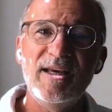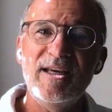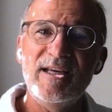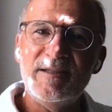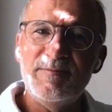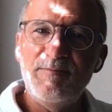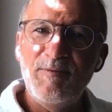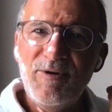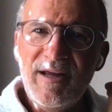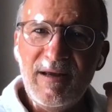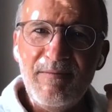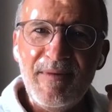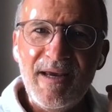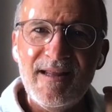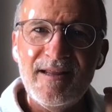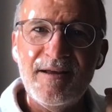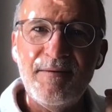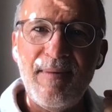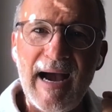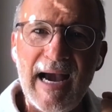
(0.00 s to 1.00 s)
he's putting
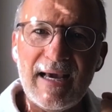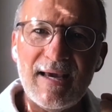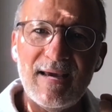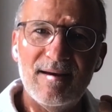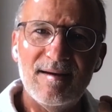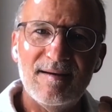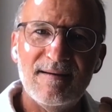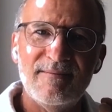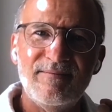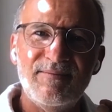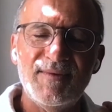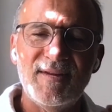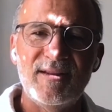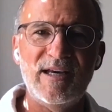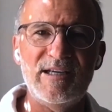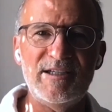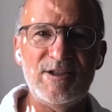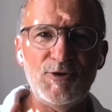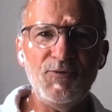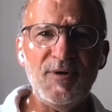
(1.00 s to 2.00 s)
me in the back
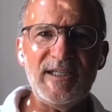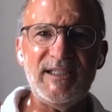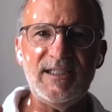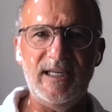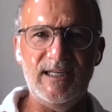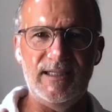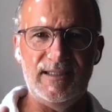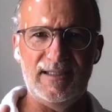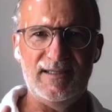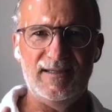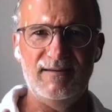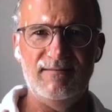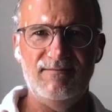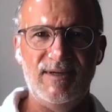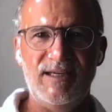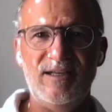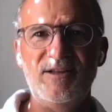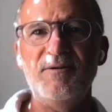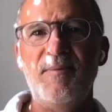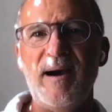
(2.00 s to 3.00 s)
there's three seats
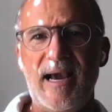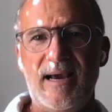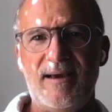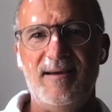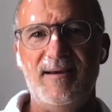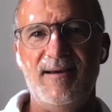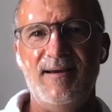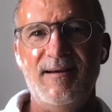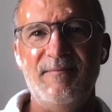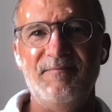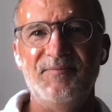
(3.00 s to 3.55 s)
in the back